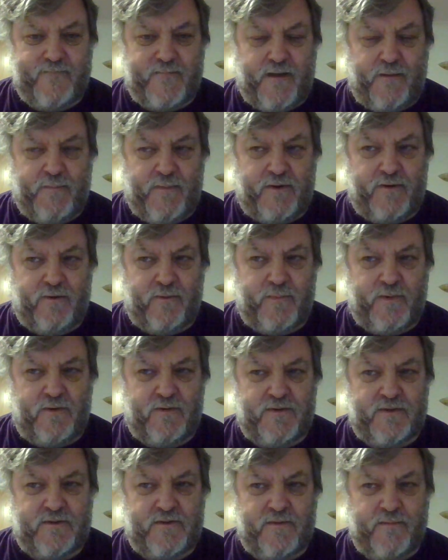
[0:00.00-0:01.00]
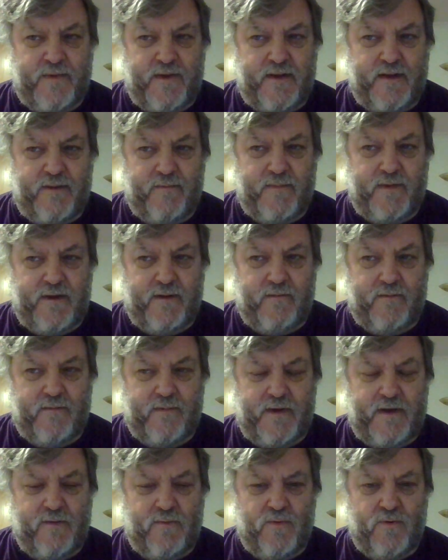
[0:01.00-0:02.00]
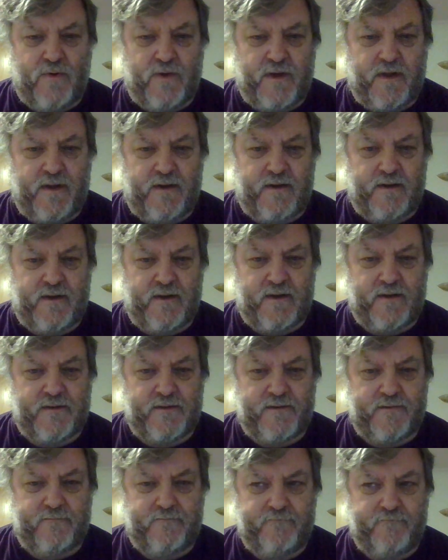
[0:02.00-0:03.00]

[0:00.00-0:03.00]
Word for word: I might not be losing so many many many working days.